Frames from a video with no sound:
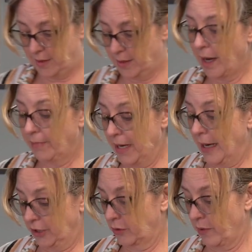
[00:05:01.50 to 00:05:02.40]
top
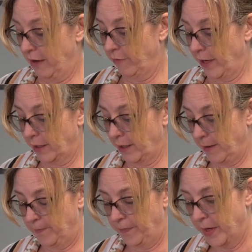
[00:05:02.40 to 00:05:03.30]
notch, quite frankly.
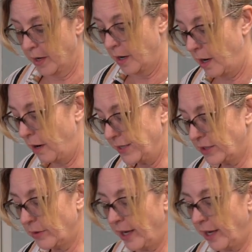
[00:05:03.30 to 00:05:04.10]
All right, so I